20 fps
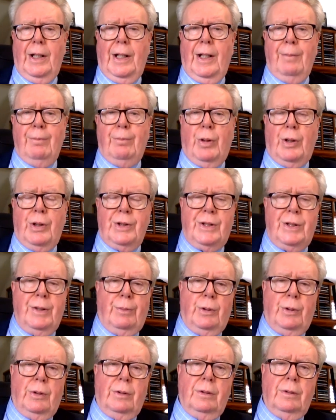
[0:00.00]

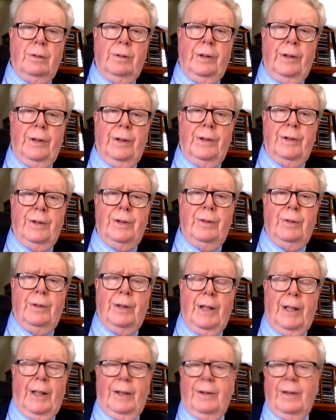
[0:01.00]
impossible to
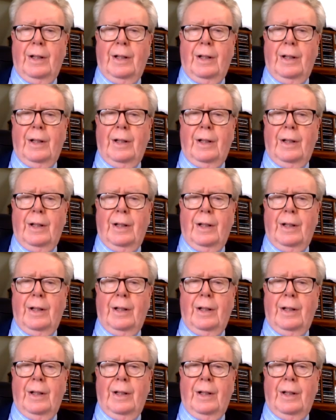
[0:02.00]
elect.